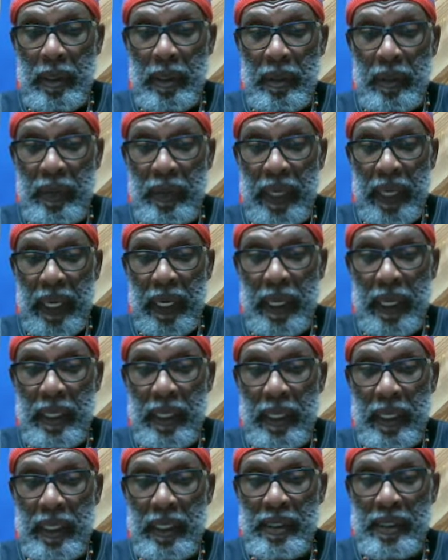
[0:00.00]

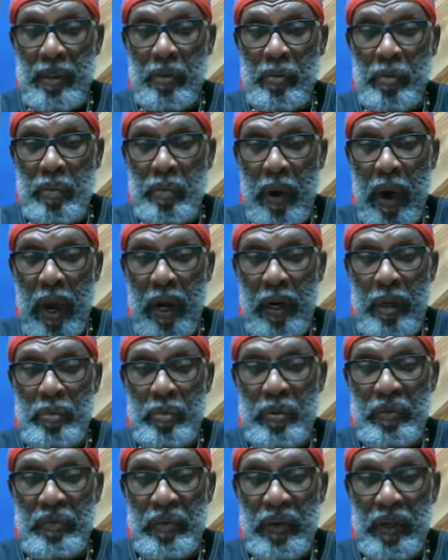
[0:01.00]
Okay, it's a
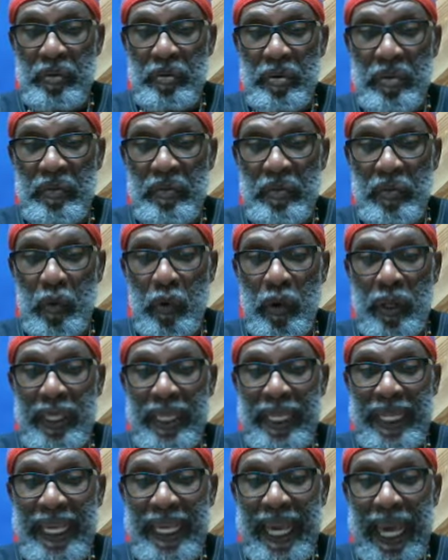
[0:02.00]
remarkable victory for
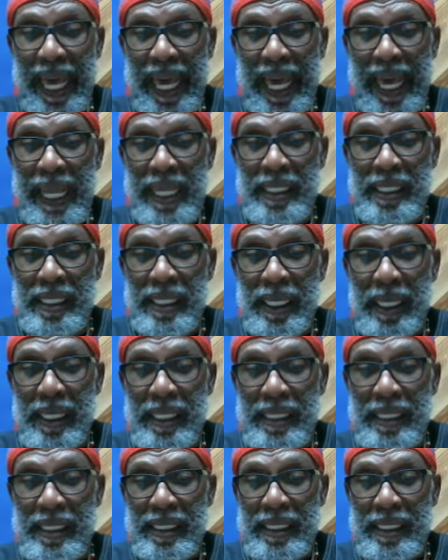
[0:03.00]
Liane
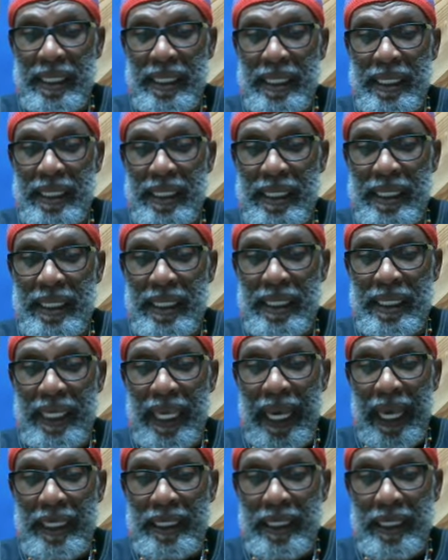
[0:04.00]

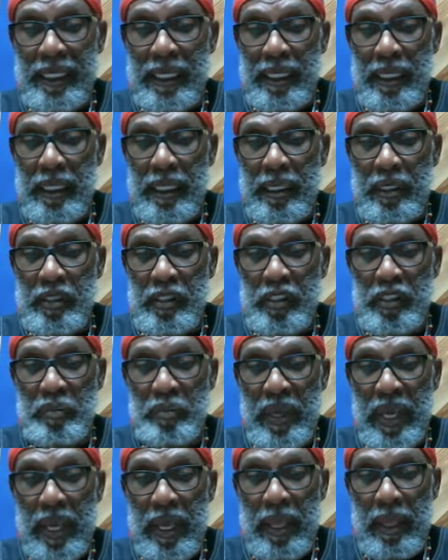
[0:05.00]
Shekter
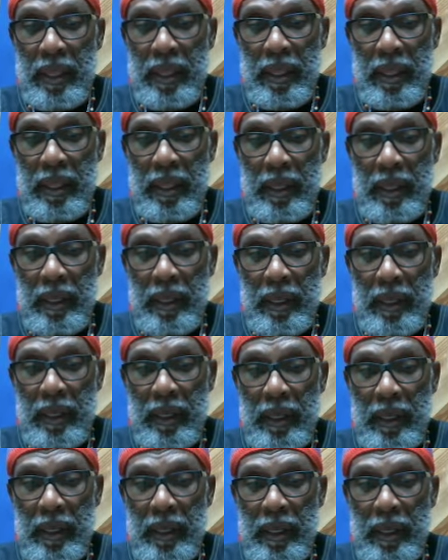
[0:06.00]
Smith,
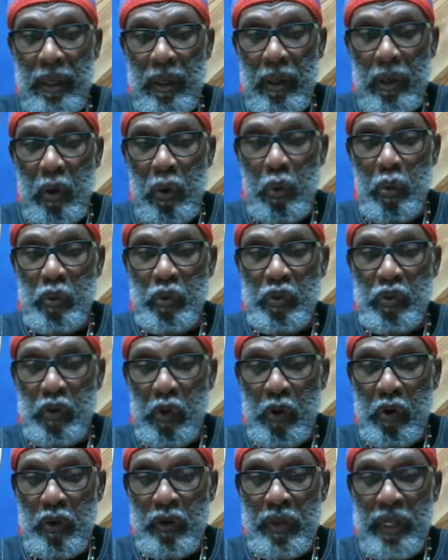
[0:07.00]
who
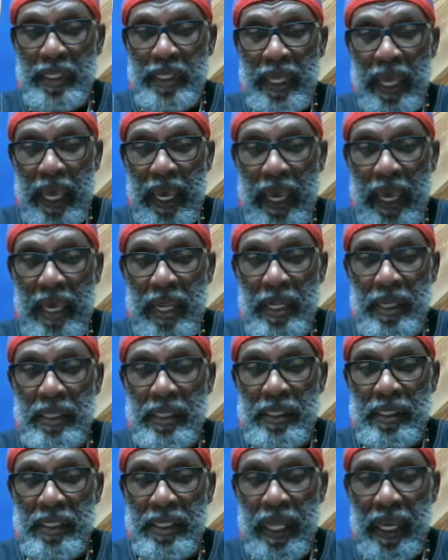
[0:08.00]
served as head of
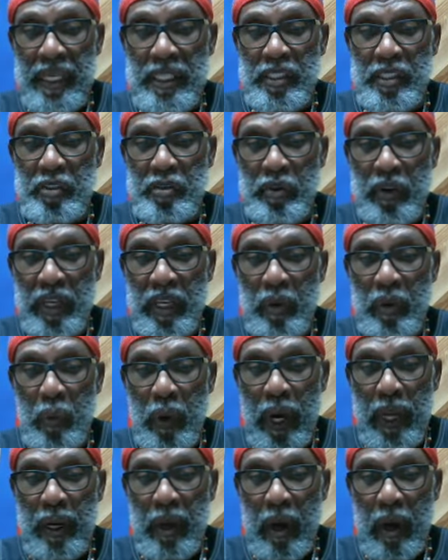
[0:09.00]
the state's drinking
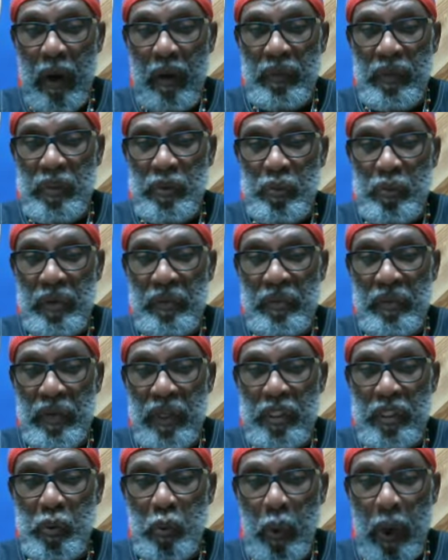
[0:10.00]
water office when
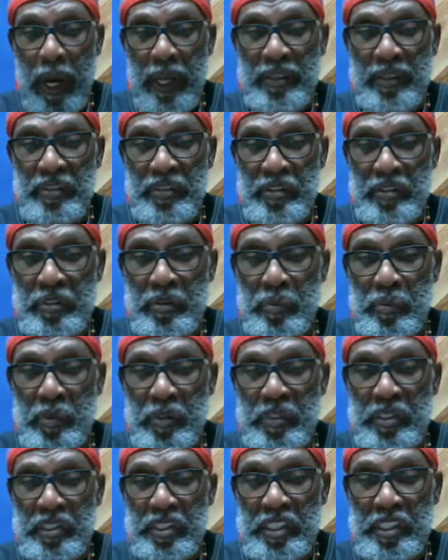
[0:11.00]
Flint's water system
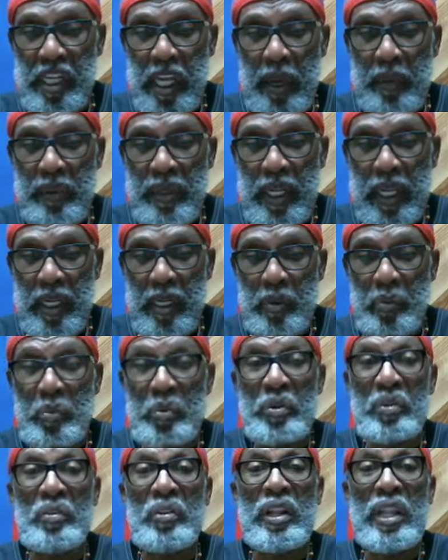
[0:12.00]
was contaminated
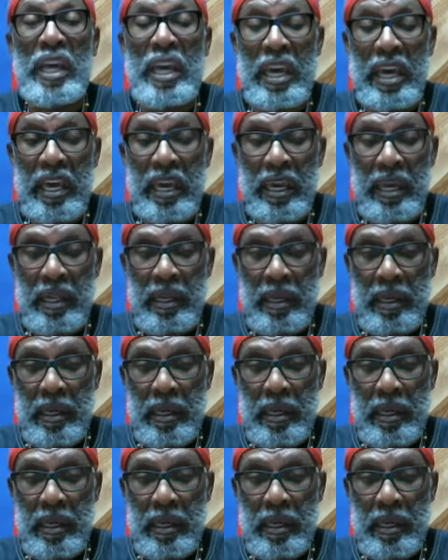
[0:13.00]
with lead.